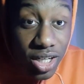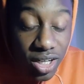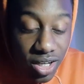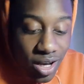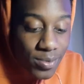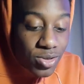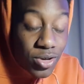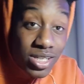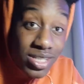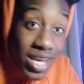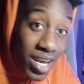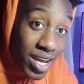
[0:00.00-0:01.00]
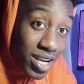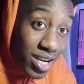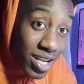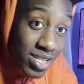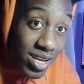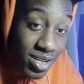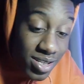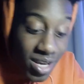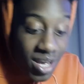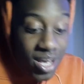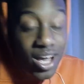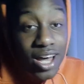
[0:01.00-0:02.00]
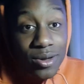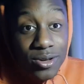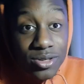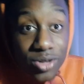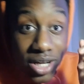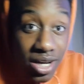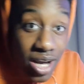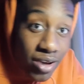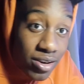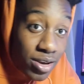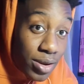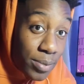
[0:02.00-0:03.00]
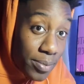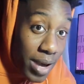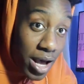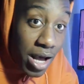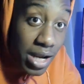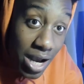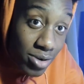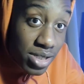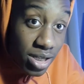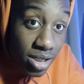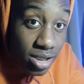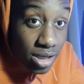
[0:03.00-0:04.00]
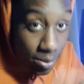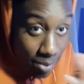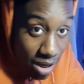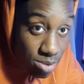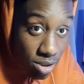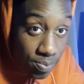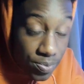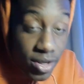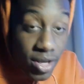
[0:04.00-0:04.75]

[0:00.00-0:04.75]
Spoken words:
I'm doing data analytics and also doing accounting and management.